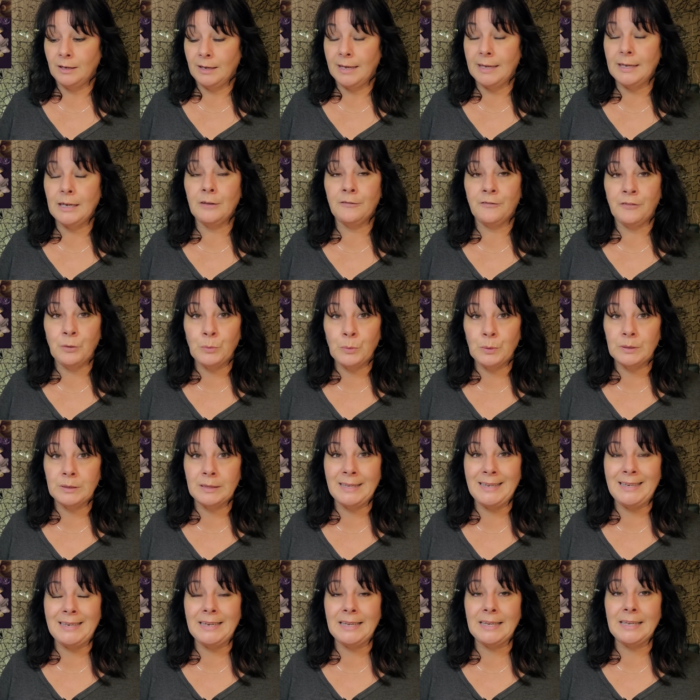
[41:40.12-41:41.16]
And if you will
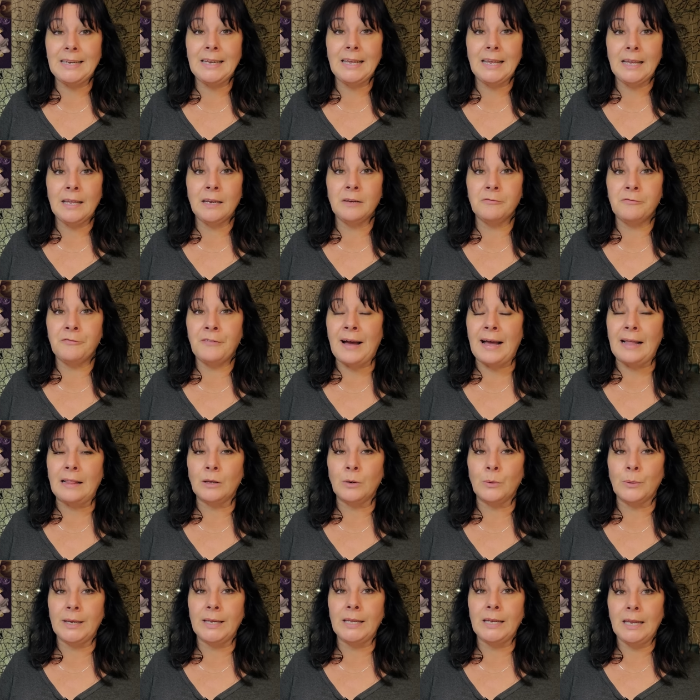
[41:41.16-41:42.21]
lead it and
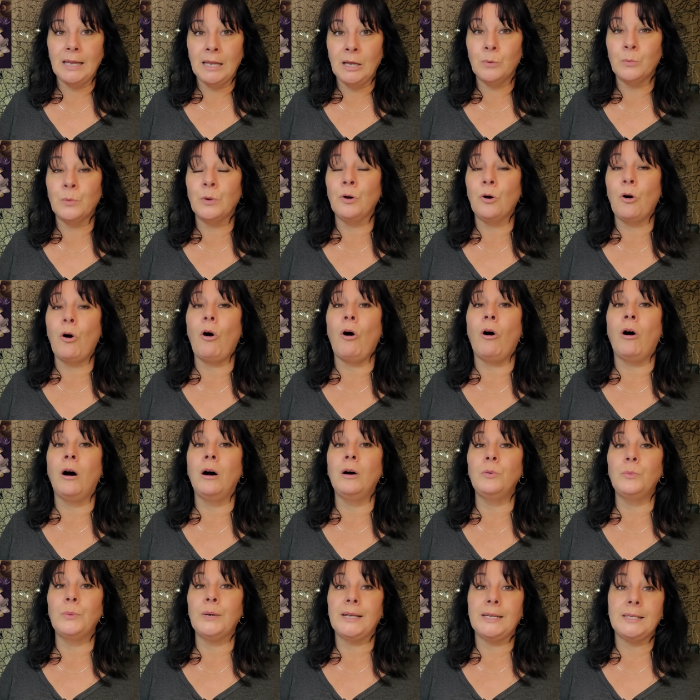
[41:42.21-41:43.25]
follow it, it will
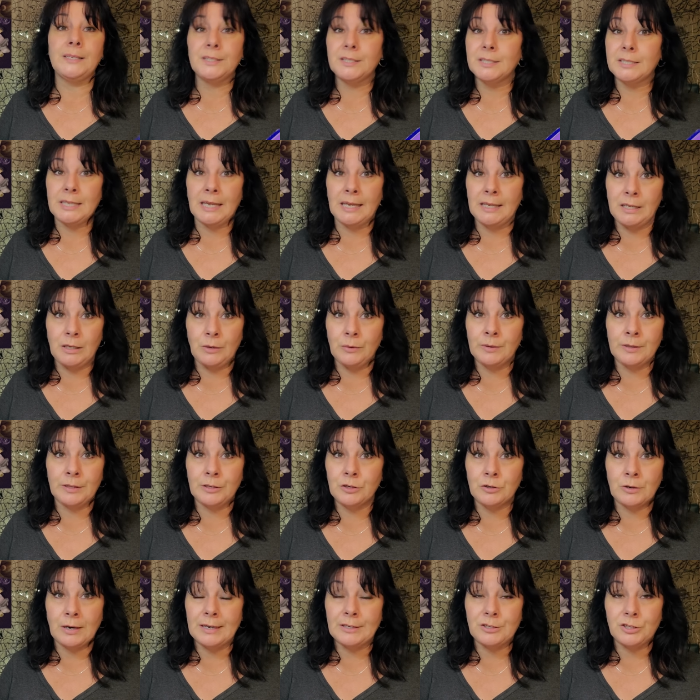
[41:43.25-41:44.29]
always take you in the
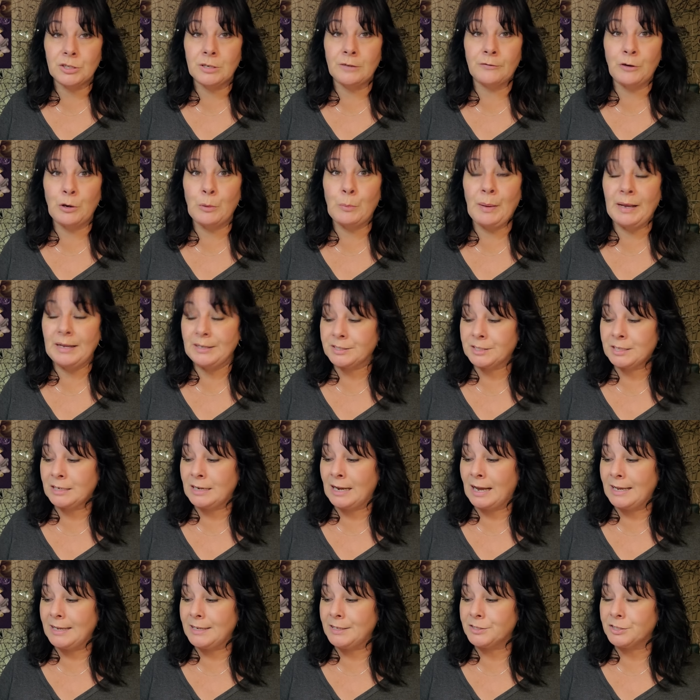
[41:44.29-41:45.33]
direction of your best and
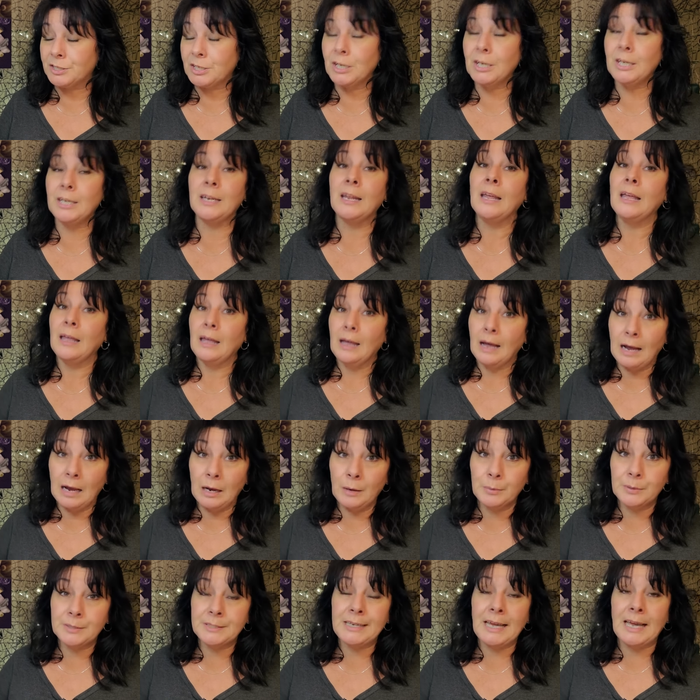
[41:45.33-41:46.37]
highest good.
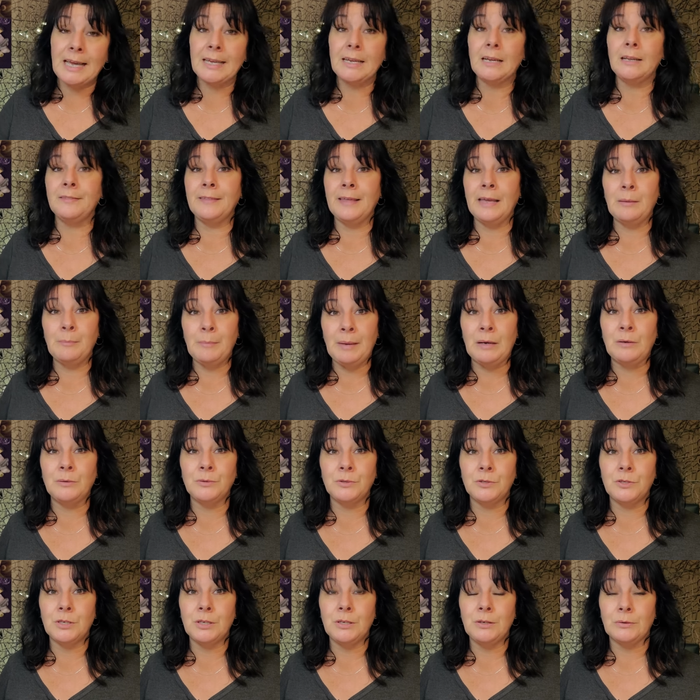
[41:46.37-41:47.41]
I will die on that
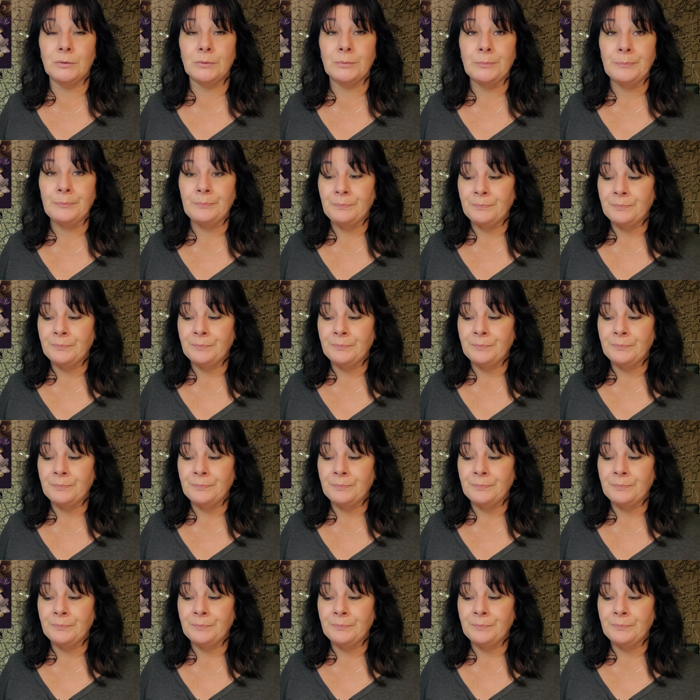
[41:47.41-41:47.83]
mountain too.